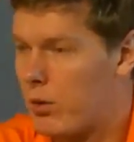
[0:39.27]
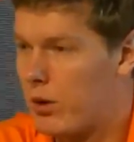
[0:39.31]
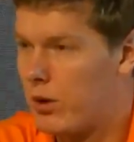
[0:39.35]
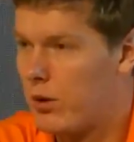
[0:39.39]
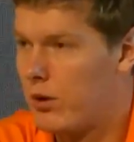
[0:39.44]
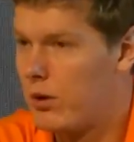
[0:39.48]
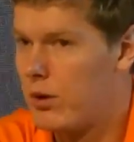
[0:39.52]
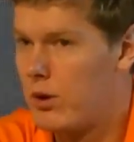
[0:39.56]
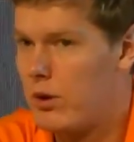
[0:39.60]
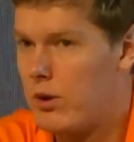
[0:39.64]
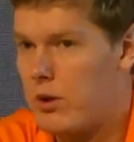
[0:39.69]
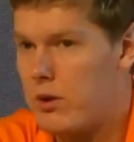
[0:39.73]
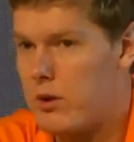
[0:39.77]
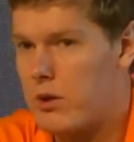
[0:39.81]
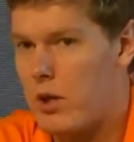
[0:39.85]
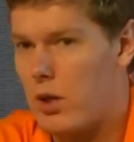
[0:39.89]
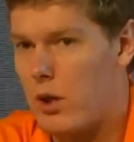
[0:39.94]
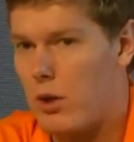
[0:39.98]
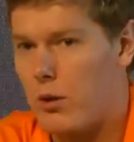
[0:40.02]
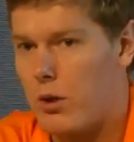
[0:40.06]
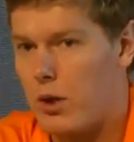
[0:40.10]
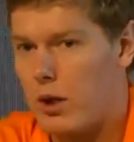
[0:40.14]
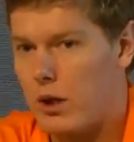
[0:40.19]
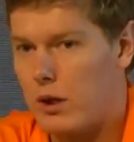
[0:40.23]
world.
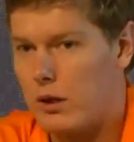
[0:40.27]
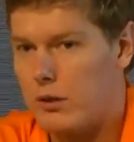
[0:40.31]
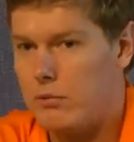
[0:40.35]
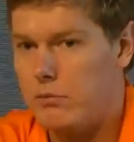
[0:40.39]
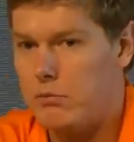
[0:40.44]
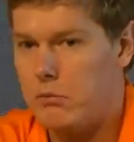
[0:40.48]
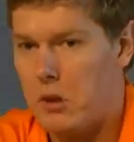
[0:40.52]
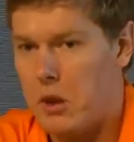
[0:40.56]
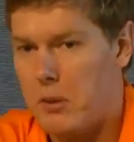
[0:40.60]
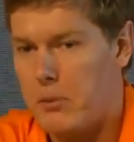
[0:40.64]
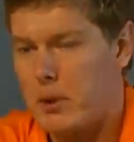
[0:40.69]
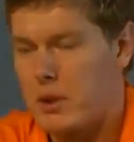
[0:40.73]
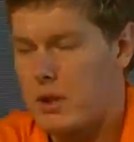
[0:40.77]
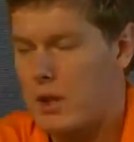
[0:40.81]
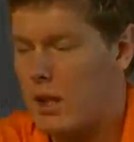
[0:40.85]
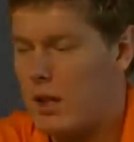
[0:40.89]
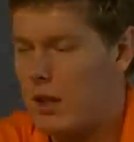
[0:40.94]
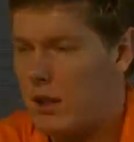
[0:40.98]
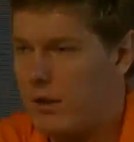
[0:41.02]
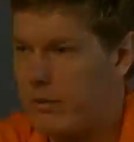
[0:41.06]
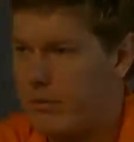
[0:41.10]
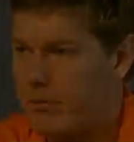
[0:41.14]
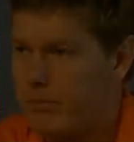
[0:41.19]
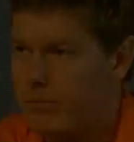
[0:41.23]
So I'm
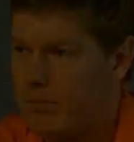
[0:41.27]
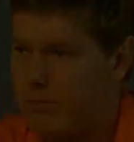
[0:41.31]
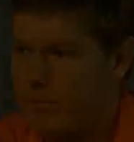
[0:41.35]
excited.